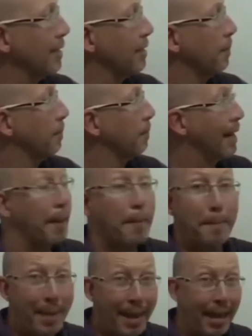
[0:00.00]
but I
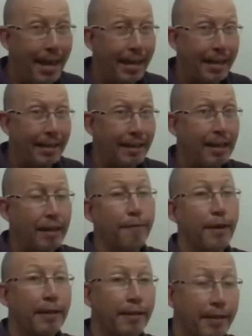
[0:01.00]
may. If
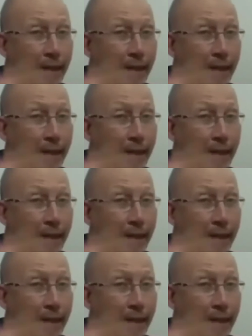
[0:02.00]
I think of